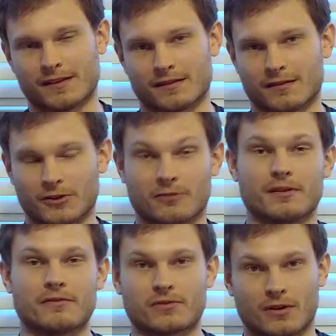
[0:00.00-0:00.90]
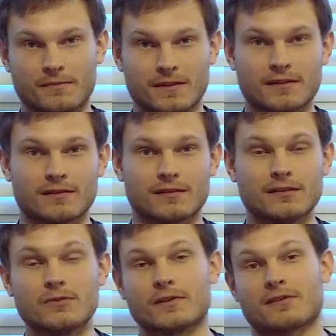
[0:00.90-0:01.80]
in a little bit of scripting
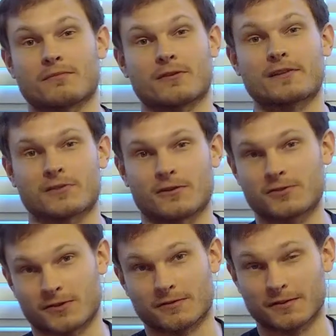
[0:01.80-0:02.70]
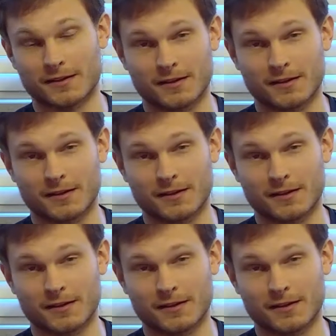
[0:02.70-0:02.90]
and doing some research and,